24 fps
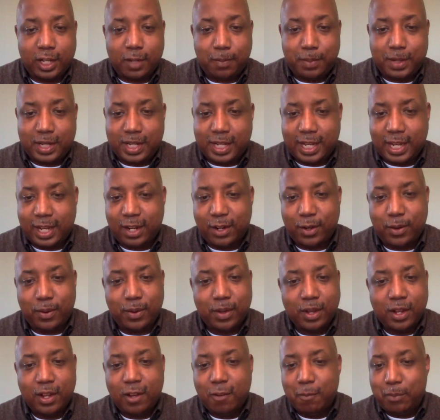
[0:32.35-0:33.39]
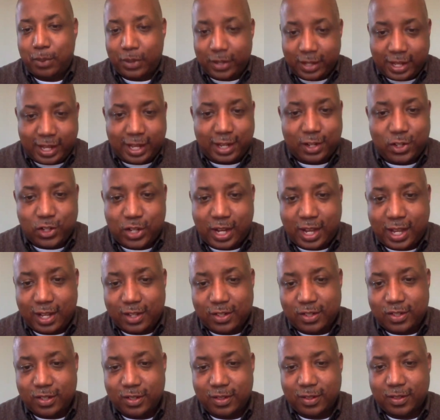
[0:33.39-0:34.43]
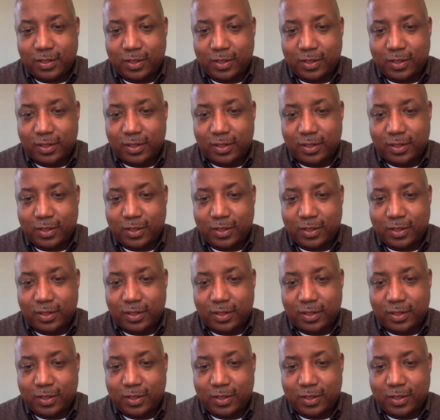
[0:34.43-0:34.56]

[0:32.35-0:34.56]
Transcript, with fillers: the piano, playing jazz.